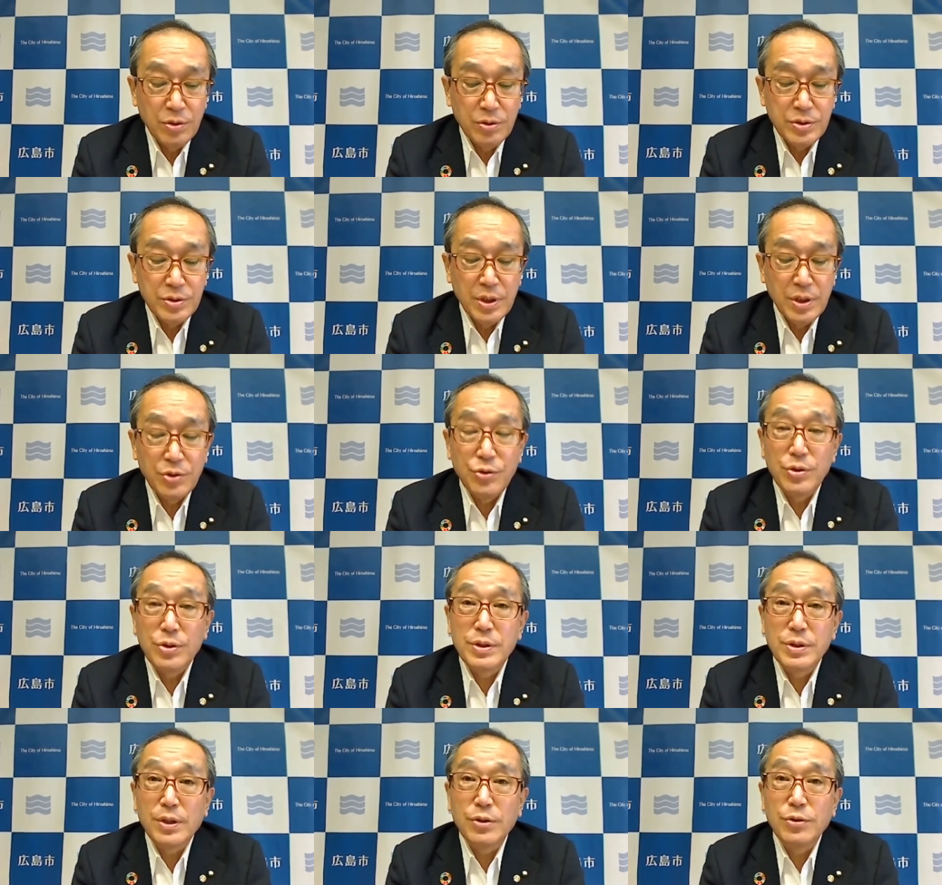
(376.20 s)

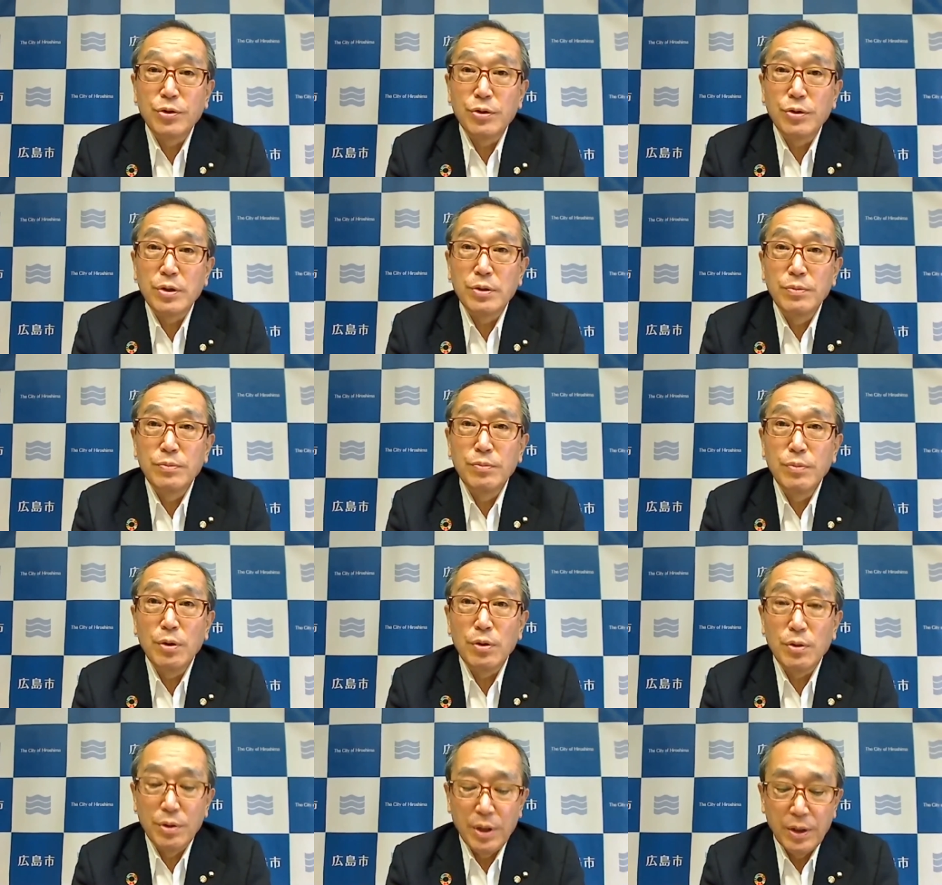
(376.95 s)
And we
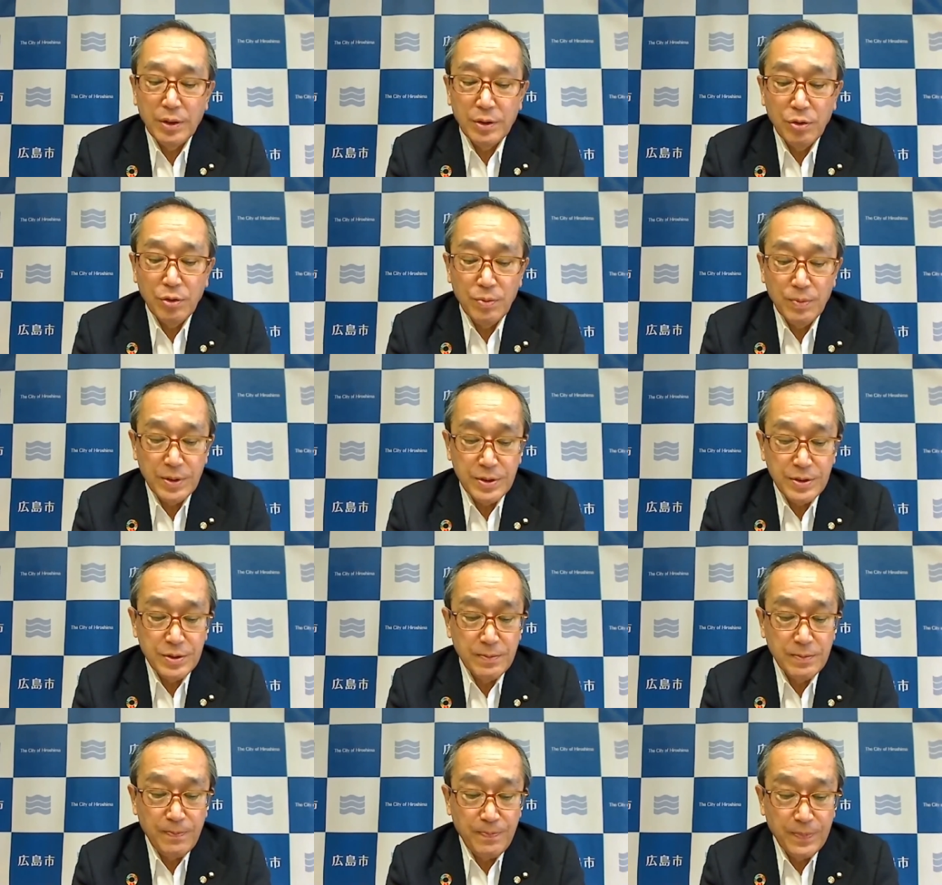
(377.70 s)
have
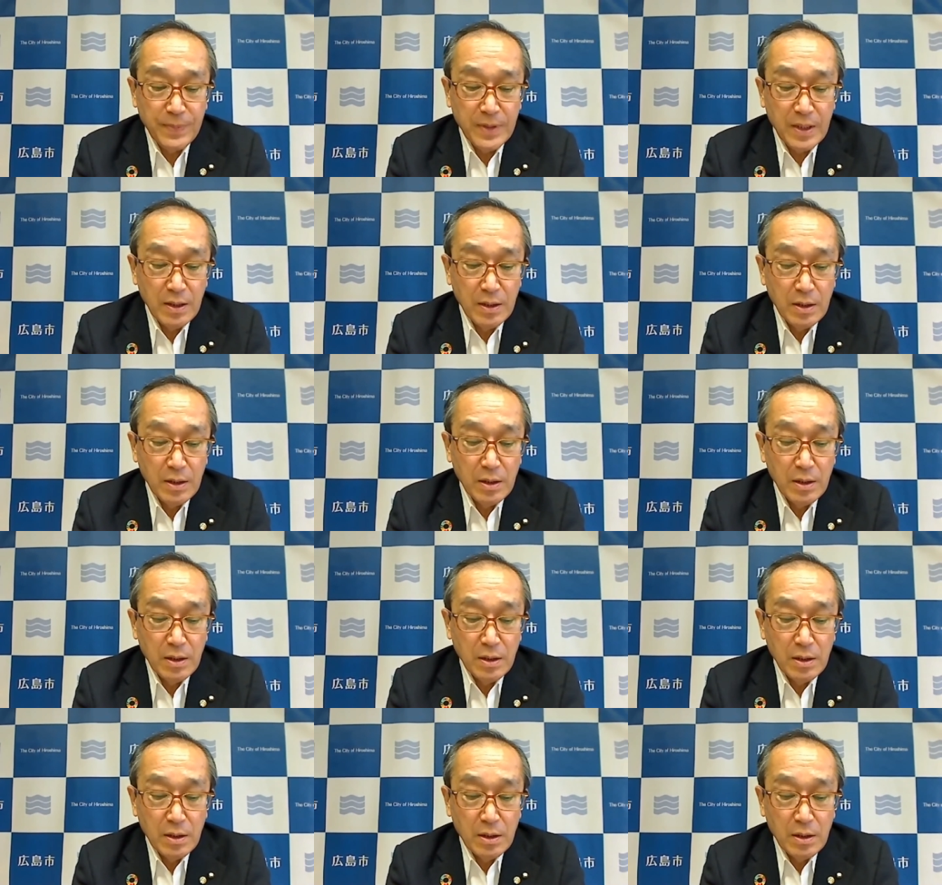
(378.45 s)
also
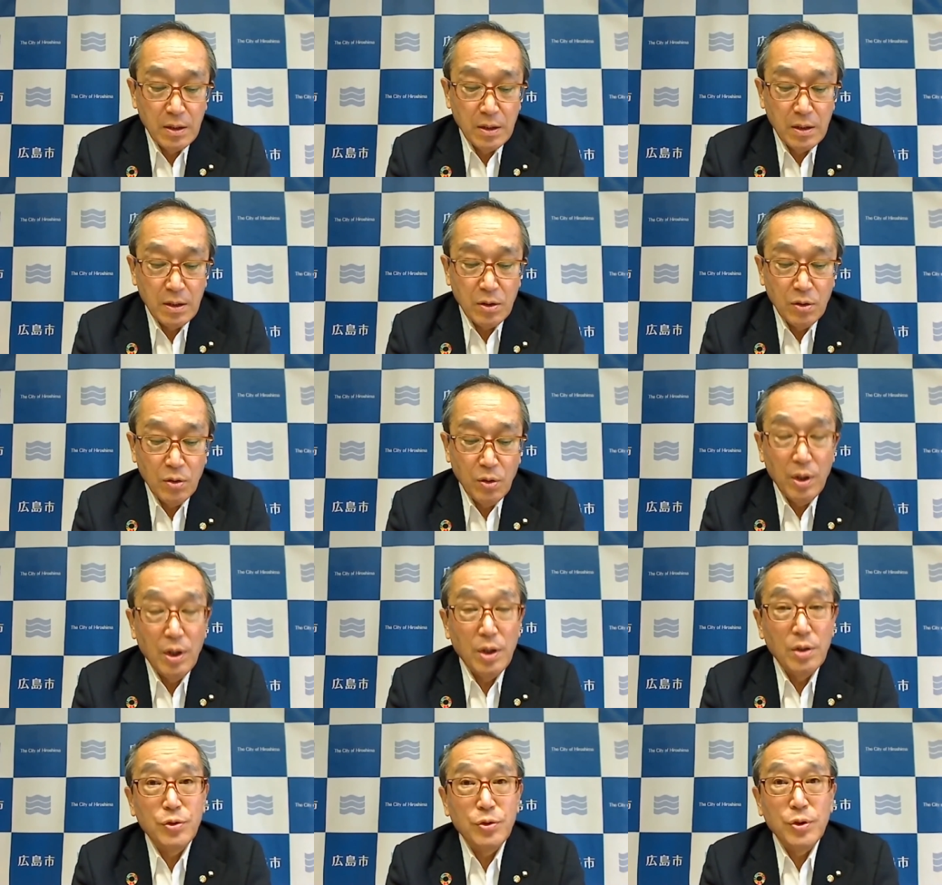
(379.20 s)

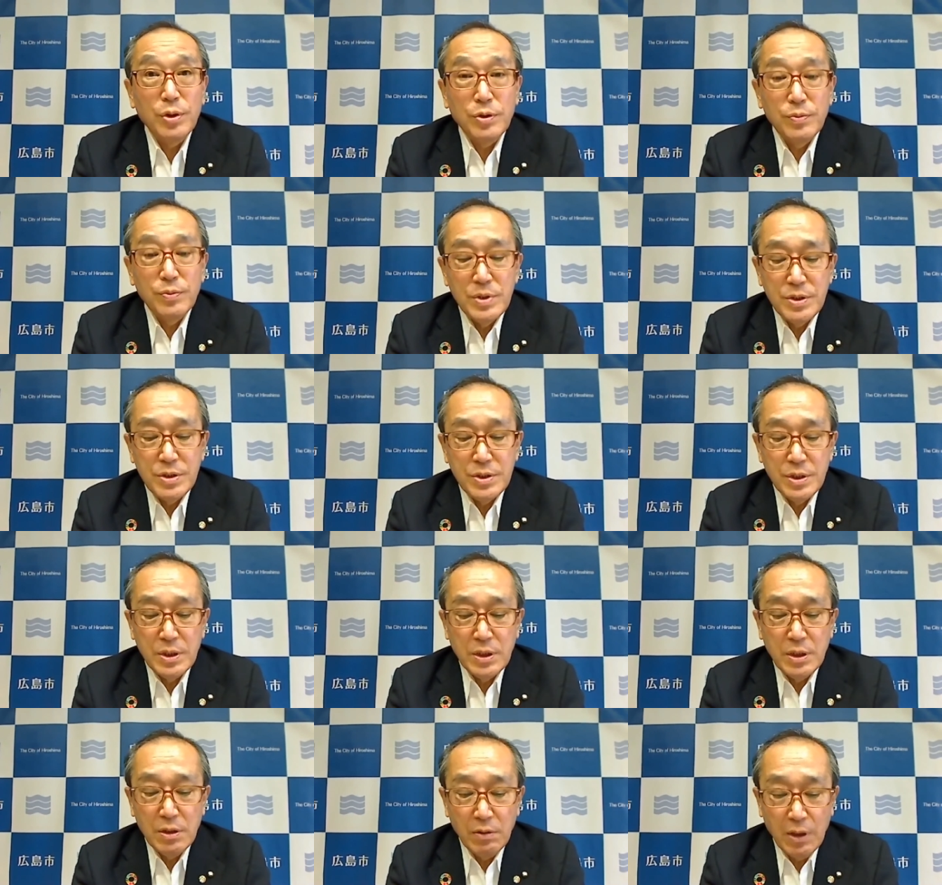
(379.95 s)
asked people
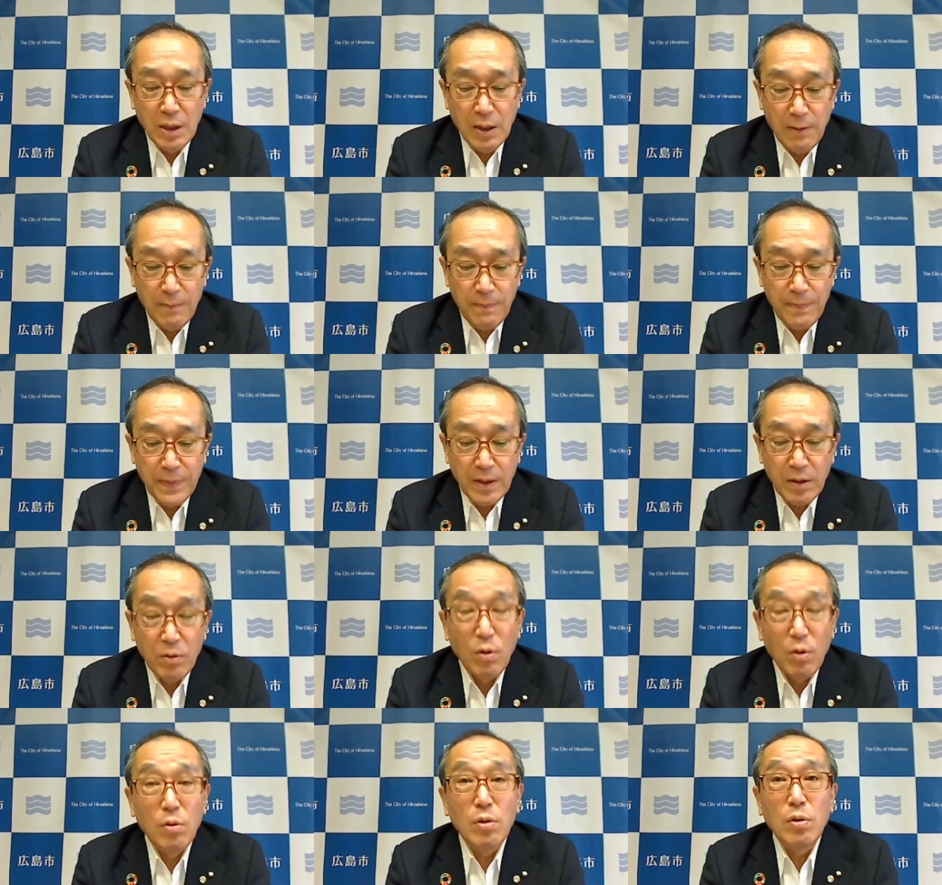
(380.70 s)
to talk
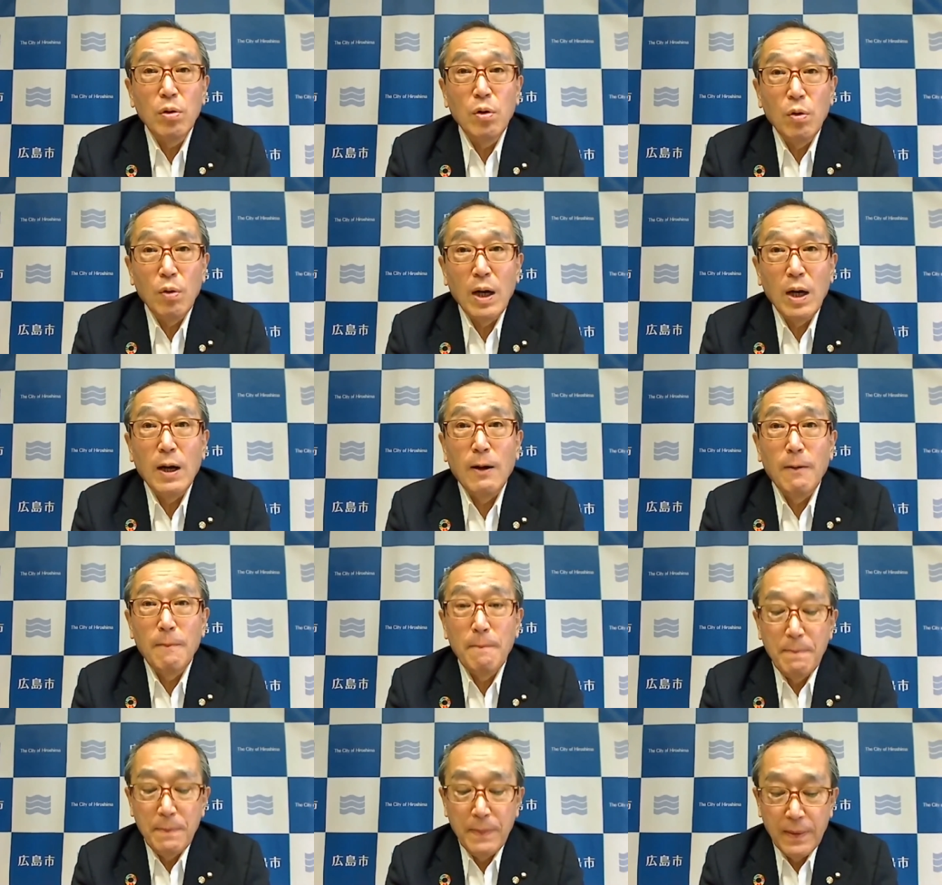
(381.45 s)
about their
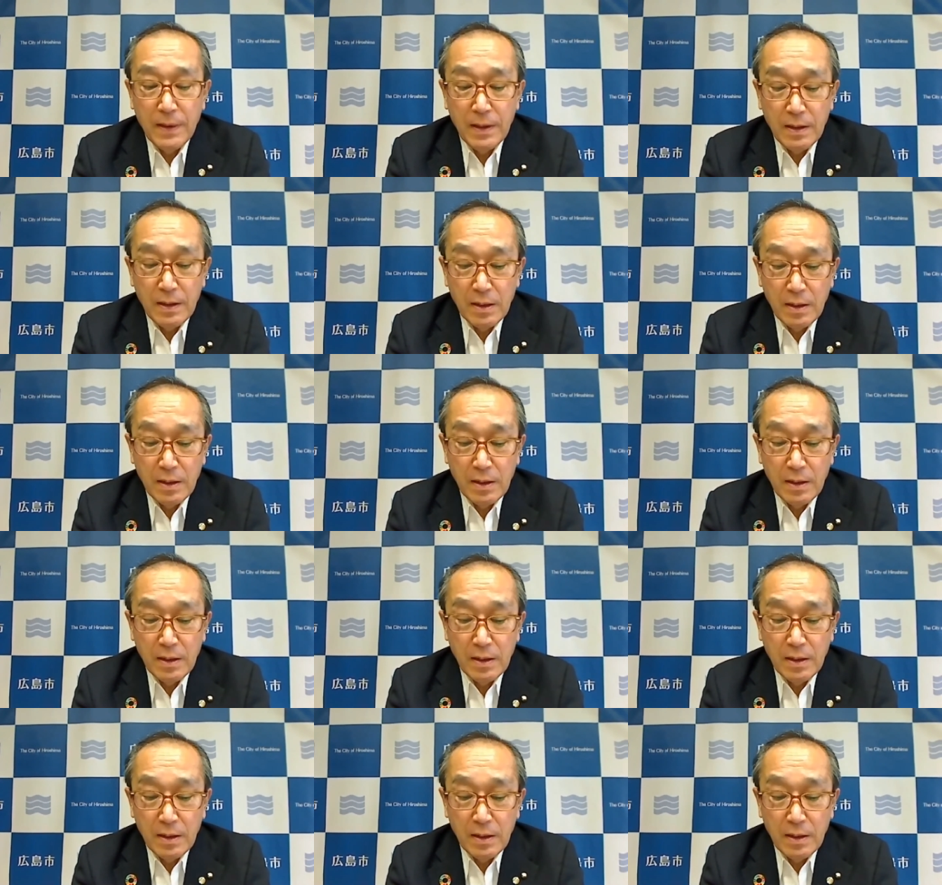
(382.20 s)
experience.